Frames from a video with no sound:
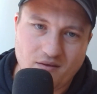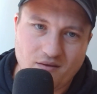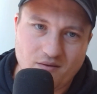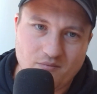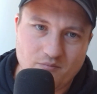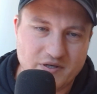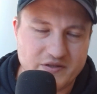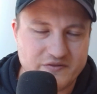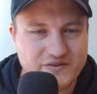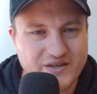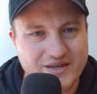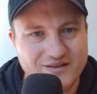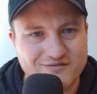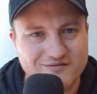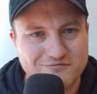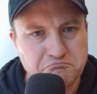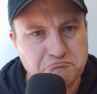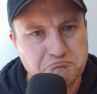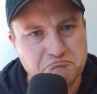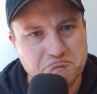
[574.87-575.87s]
But
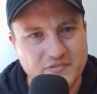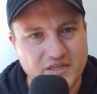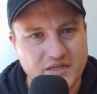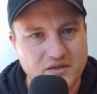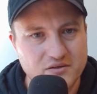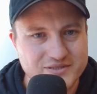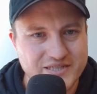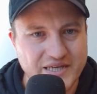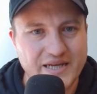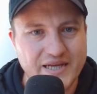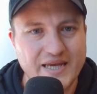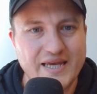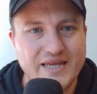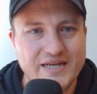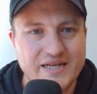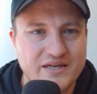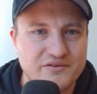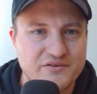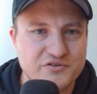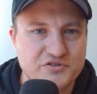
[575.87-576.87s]
then they don't take
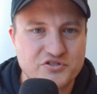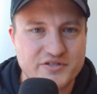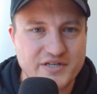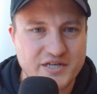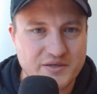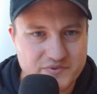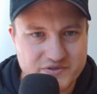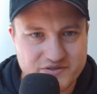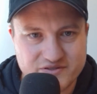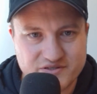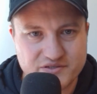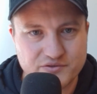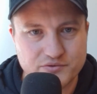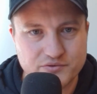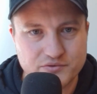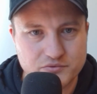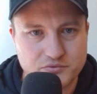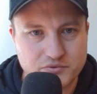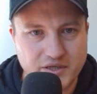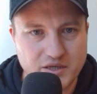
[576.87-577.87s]
any other steps
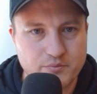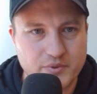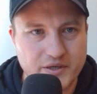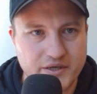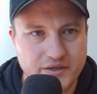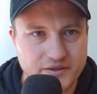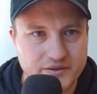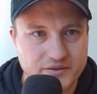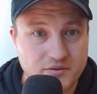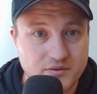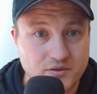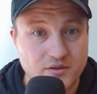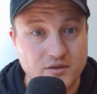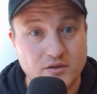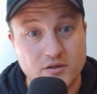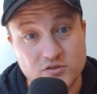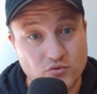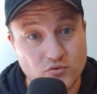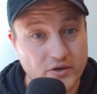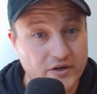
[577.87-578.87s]
to get better.
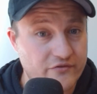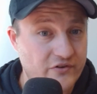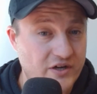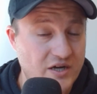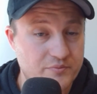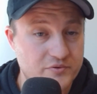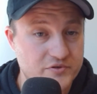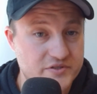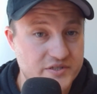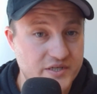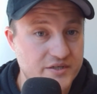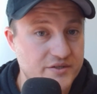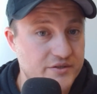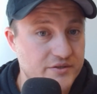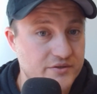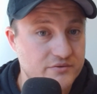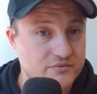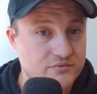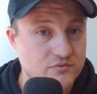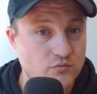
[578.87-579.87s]
25%
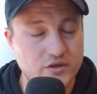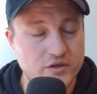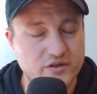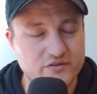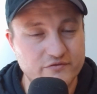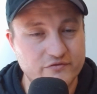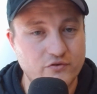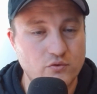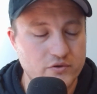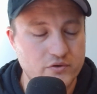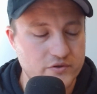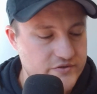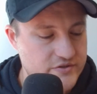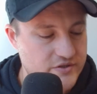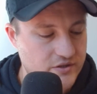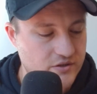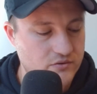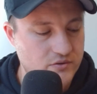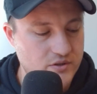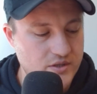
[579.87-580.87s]
do, 1 in 4.
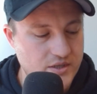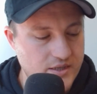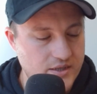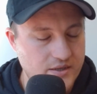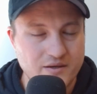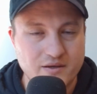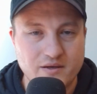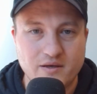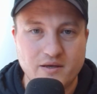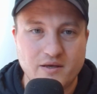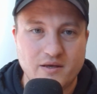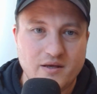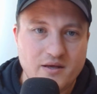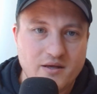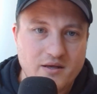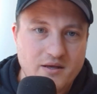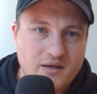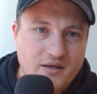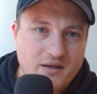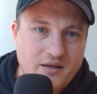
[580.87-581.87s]
So
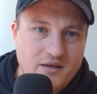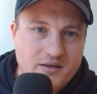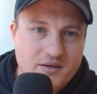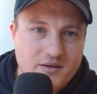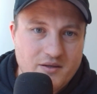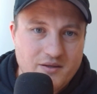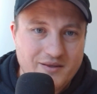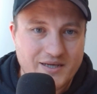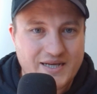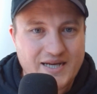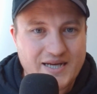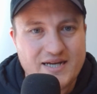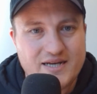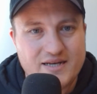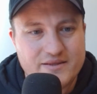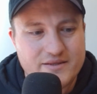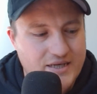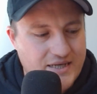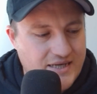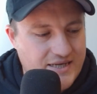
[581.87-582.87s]
the
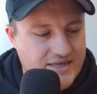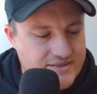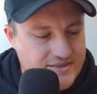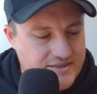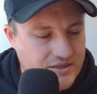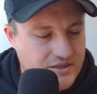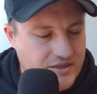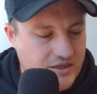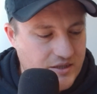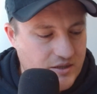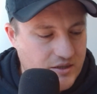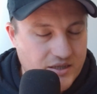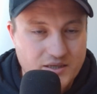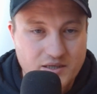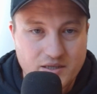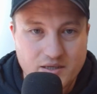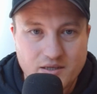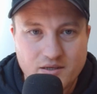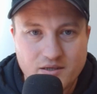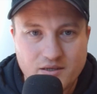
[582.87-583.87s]
guy seeking
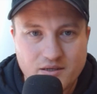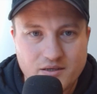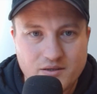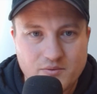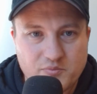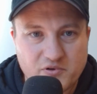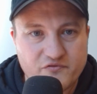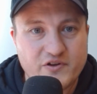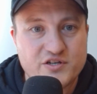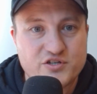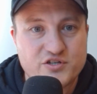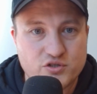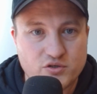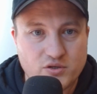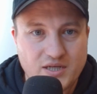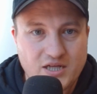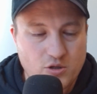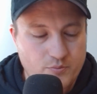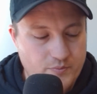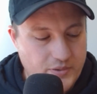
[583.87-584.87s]
professional
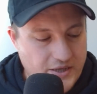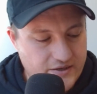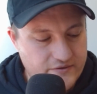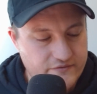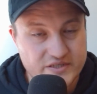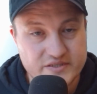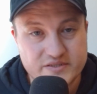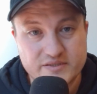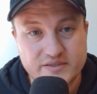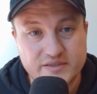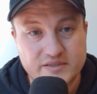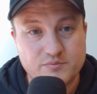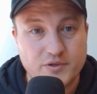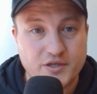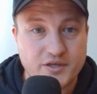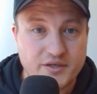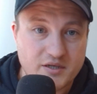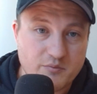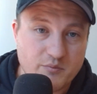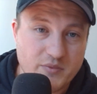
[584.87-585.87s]
help out of these 6
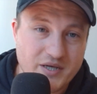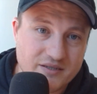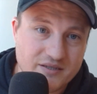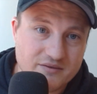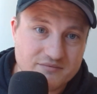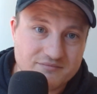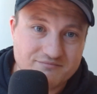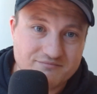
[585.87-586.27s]
million men,